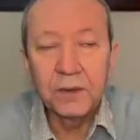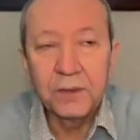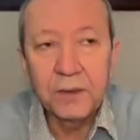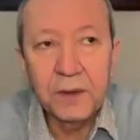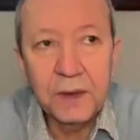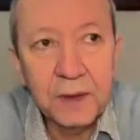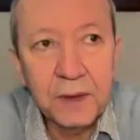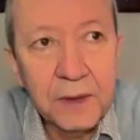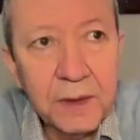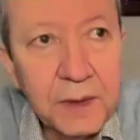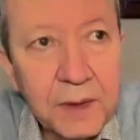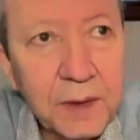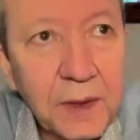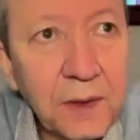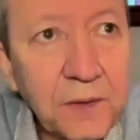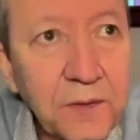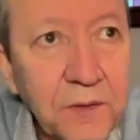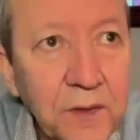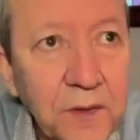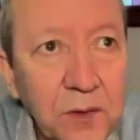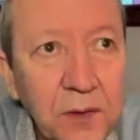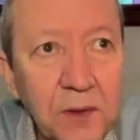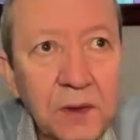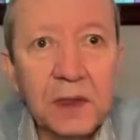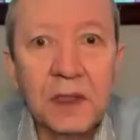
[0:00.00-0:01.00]
Now,
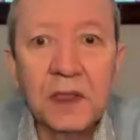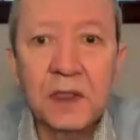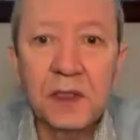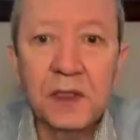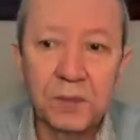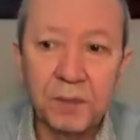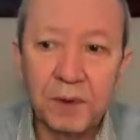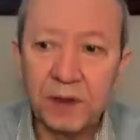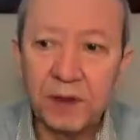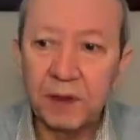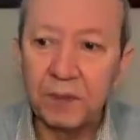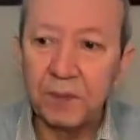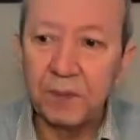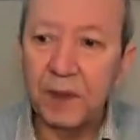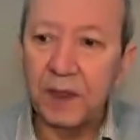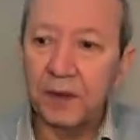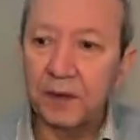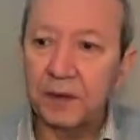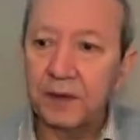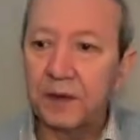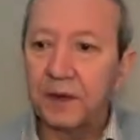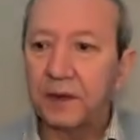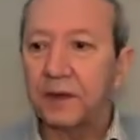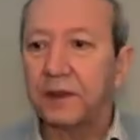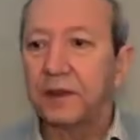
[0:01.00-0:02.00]
let's talk a little bit
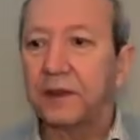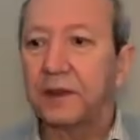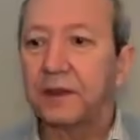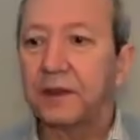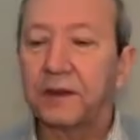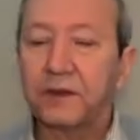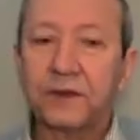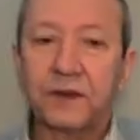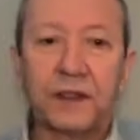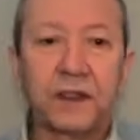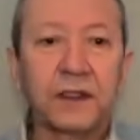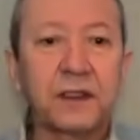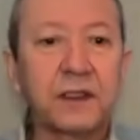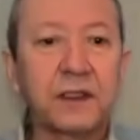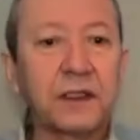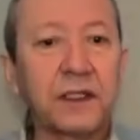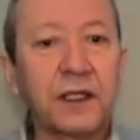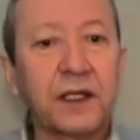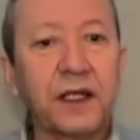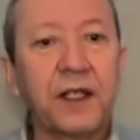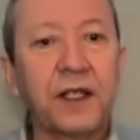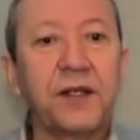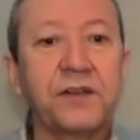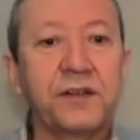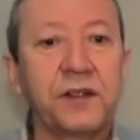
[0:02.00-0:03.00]
about Central
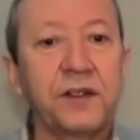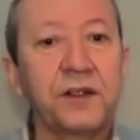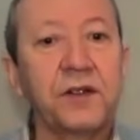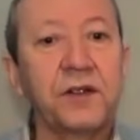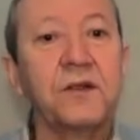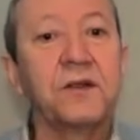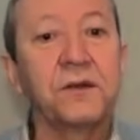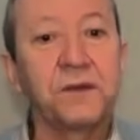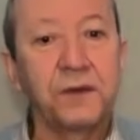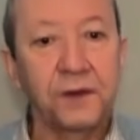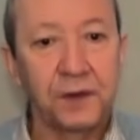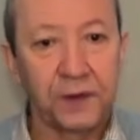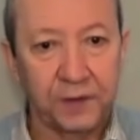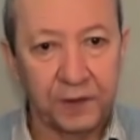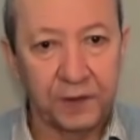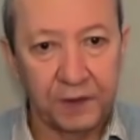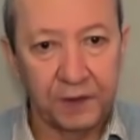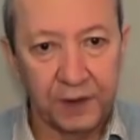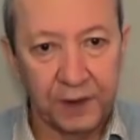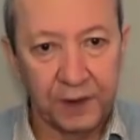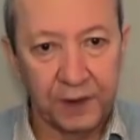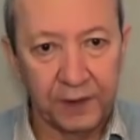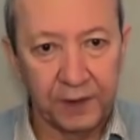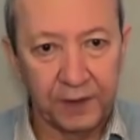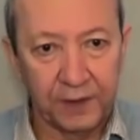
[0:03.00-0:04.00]
Asian
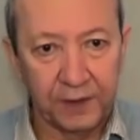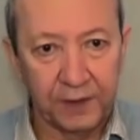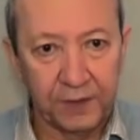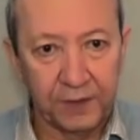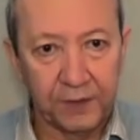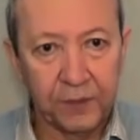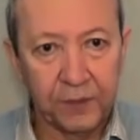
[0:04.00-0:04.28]
universities.